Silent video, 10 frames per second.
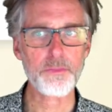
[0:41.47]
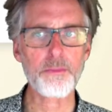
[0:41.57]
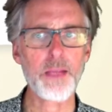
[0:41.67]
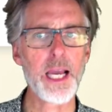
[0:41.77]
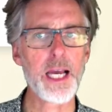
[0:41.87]

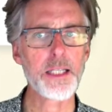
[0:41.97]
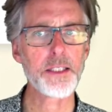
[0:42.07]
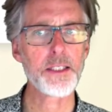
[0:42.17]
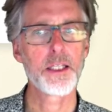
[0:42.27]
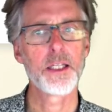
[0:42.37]
and
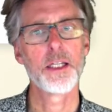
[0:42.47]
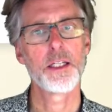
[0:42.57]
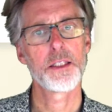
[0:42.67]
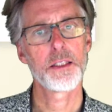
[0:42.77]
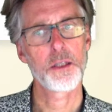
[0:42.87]

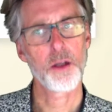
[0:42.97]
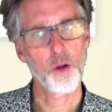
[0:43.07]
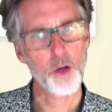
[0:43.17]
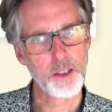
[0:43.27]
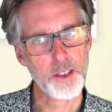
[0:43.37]

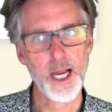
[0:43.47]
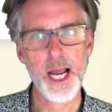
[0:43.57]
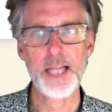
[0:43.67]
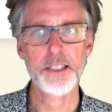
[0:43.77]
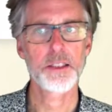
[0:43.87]
looks
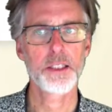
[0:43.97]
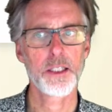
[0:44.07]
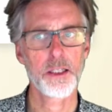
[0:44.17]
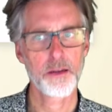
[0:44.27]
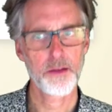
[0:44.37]
at
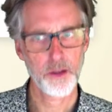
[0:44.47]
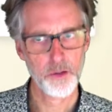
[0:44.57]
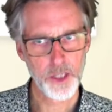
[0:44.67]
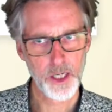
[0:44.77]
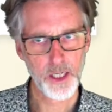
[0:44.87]
those
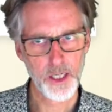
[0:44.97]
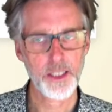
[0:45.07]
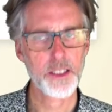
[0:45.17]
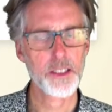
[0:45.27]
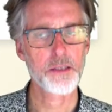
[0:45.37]

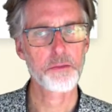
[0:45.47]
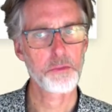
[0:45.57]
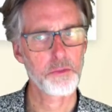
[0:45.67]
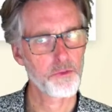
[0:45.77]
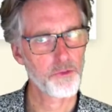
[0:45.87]
contents
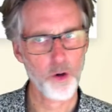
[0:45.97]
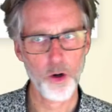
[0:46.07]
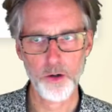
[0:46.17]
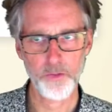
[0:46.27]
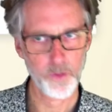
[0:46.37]
for all
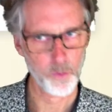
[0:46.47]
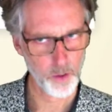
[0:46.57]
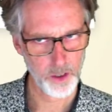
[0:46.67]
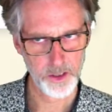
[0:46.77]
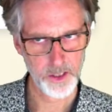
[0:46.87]
of the
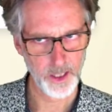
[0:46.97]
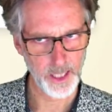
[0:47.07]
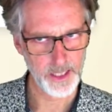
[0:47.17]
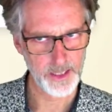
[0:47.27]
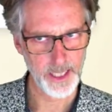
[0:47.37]
words that they
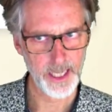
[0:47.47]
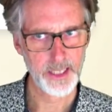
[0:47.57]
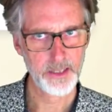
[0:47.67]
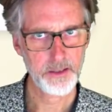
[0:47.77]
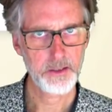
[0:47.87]

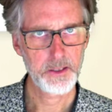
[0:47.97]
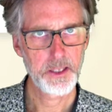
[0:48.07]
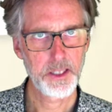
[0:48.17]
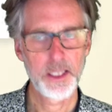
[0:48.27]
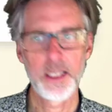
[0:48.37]
contain,
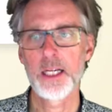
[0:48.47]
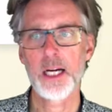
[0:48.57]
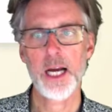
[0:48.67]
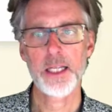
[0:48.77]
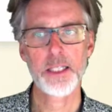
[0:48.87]

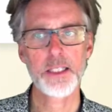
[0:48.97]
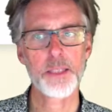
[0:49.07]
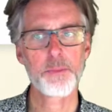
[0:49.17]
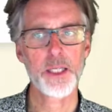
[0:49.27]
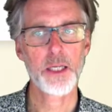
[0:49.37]
and then
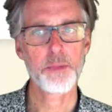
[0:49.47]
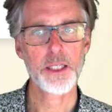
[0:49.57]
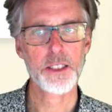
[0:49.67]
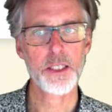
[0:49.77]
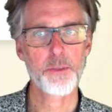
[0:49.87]
simply
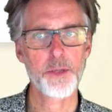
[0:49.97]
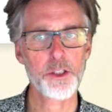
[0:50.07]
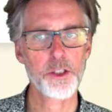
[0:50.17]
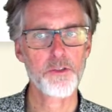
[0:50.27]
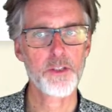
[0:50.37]
emits a bunch
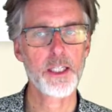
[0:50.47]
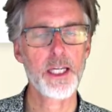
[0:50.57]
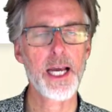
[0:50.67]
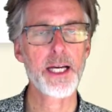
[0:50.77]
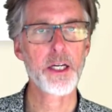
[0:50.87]
of
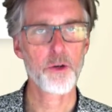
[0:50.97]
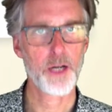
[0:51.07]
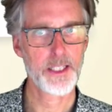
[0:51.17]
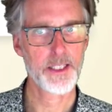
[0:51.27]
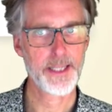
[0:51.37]

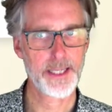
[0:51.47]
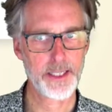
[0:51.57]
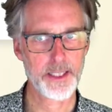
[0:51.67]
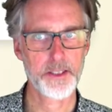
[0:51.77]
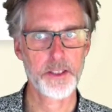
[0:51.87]
categorized data.
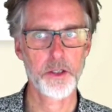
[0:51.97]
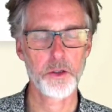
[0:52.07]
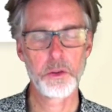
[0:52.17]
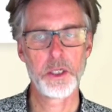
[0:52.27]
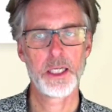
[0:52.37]
So
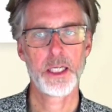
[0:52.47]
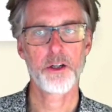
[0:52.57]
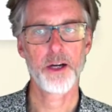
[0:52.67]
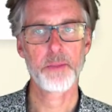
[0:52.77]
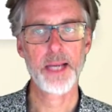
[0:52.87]
here
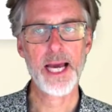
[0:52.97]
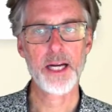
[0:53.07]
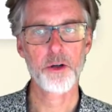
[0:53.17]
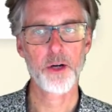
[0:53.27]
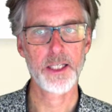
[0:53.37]
I'm
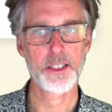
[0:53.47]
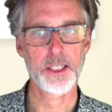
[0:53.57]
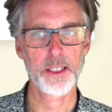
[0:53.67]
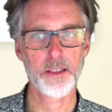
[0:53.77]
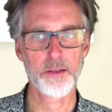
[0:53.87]
categorizing
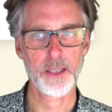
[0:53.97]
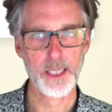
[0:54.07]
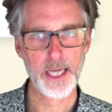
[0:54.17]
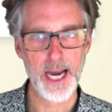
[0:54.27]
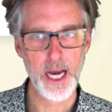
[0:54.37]
the
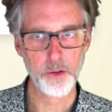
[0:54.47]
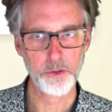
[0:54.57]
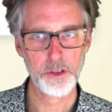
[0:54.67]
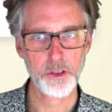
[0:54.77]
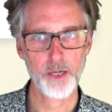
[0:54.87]

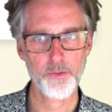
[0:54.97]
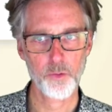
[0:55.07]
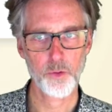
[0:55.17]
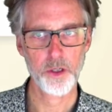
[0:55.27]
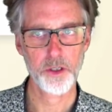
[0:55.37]
count of a
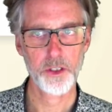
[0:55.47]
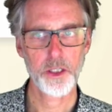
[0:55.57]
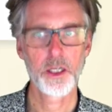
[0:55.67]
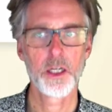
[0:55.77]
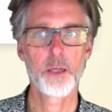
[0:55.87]
word
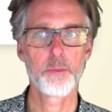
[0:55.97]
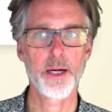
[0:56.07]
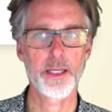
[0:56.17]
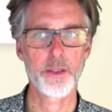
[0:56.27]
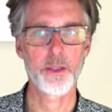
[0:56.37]
by
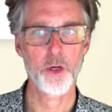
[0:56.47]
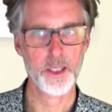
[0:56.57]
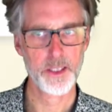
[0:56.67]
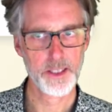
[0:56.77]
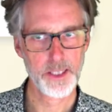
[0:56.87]
the word
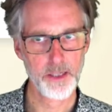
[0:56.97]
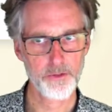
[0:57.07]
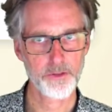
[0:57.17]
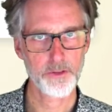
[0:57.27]
itself.